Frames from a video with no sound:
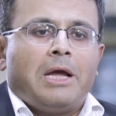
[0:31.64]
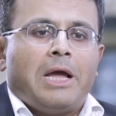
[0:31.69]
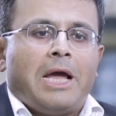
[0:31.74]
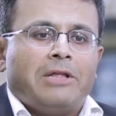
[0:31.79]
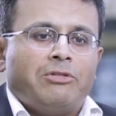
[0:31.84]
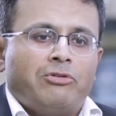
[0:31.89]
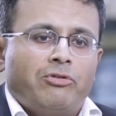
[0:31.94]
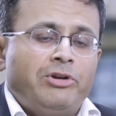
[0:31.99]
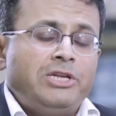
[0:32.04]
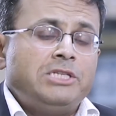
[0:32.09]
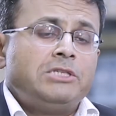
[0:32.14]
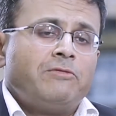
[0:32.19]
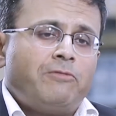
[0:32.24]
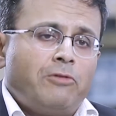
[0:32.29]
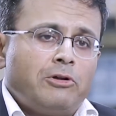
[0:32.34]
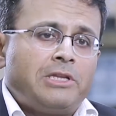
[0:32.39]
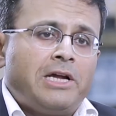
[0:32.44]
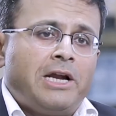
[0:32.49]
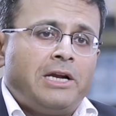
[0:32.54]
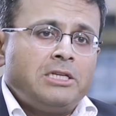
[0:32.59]
And the reason
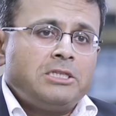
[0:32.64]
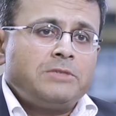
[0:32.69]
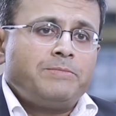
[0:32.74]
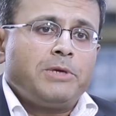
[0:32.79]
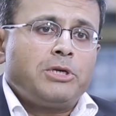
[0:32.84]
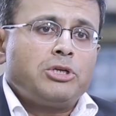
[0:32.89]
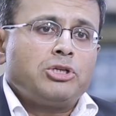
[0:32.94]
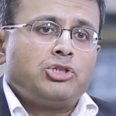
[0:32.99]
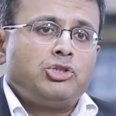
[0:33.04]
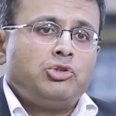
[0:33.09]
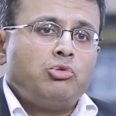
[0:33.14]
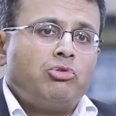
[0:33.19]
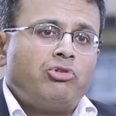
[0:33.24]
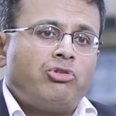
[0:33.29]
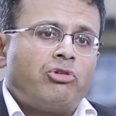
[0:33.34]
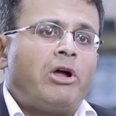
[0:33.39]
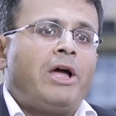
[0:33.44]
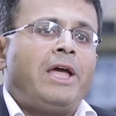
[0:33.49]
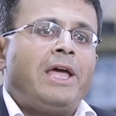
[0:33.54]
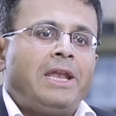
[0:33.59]
for that is because you
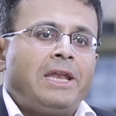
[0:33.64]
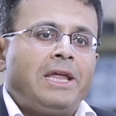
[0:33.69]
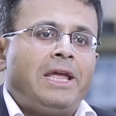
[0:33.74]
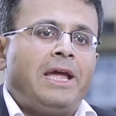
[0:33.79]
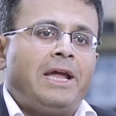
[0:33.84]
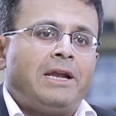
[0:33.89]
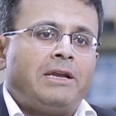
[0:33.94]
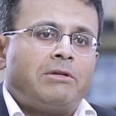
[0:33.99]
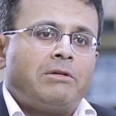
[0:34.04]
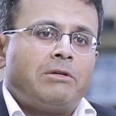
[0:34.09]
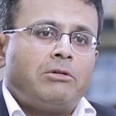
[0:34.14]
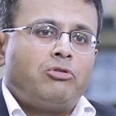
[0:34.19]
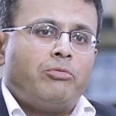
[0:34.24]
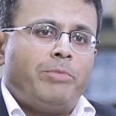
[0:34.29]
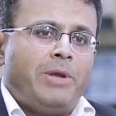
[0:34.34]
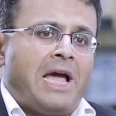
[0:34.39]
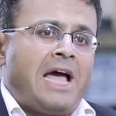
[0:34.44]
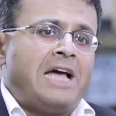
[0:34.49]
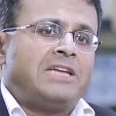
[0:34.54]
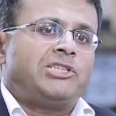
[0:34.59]
try and get to
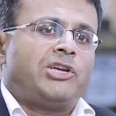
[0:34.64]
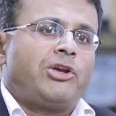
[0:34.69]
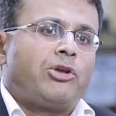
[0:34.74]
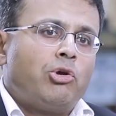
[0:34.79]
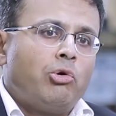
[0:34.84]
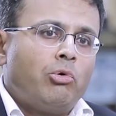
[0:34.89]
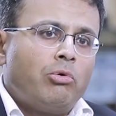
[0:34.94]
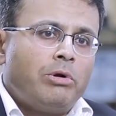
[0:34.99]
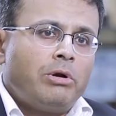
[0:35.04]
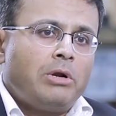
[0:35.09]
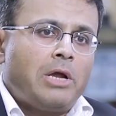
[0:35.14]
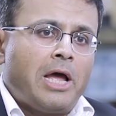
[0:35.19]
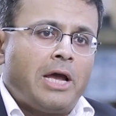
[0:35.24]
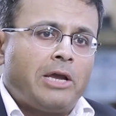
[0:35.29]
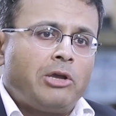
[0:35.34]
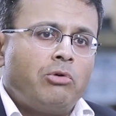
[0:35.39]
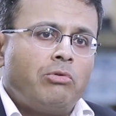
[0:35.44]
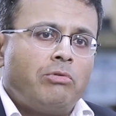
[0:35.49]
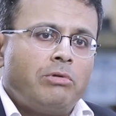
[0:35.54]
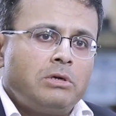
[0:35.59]
be as
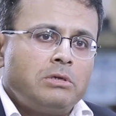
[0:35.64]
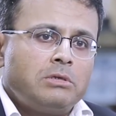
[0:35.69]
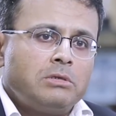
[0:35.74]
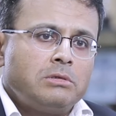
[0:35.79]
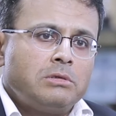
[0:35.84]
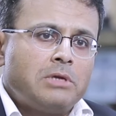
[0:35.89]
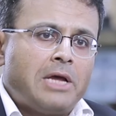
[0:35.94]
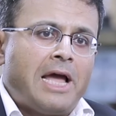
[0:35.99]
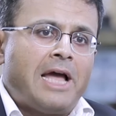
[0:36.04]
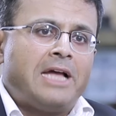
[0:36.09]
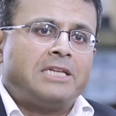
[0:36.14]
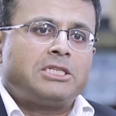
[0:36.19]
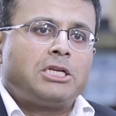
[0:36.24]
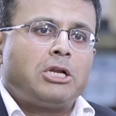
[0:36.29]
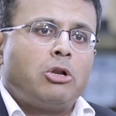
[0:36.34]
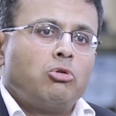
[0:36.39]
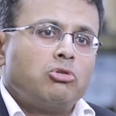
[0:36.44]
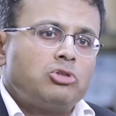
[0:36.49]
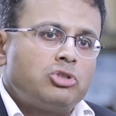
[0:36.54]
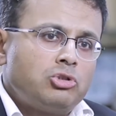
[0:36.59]
accurate, as
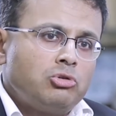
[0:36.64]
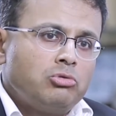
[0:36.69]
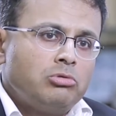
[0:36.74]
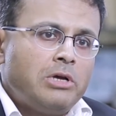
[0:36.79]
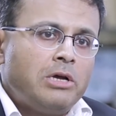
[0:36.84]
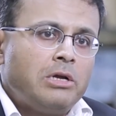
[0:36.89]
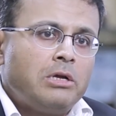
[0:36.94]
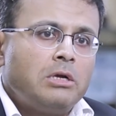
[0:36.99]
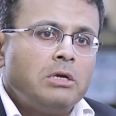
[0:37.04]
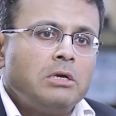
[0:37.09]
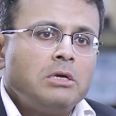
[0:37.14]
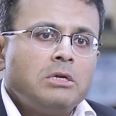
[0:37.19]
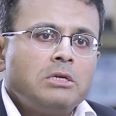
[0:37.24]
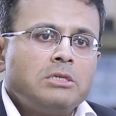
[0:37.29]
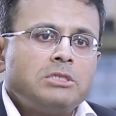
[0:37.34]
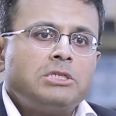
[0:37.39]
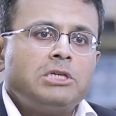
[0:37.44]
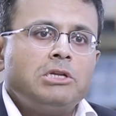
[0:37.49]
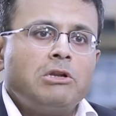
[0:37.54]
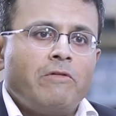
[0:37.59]
close to the
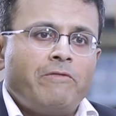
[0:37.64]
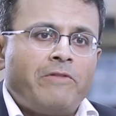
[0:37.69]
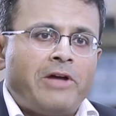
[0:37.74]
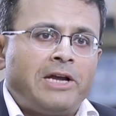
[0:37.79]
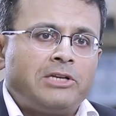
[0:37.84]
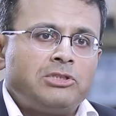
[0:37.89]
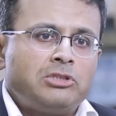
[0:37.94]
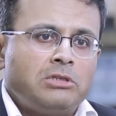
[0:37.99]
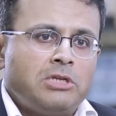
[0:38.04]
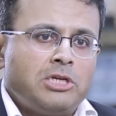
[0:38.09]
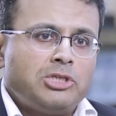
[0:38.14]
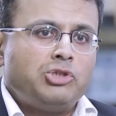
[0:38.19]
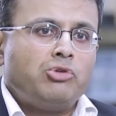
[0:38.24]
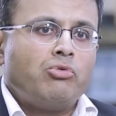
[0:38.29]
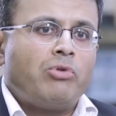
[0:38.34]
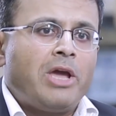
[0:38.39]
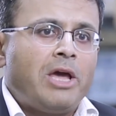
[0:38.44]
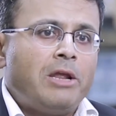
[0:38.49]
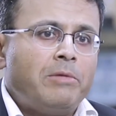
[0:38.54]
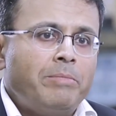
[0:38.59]
scene of action as
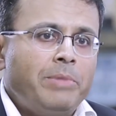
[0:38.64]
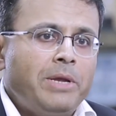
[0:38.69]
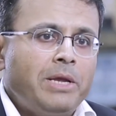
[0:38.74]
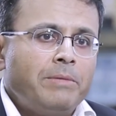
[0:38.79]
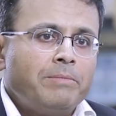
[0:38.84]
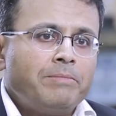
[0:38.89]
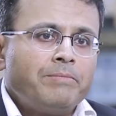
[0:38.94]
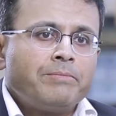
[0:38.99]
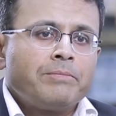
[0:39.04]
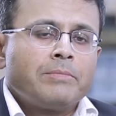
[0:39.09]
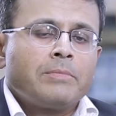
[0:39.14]
you can be.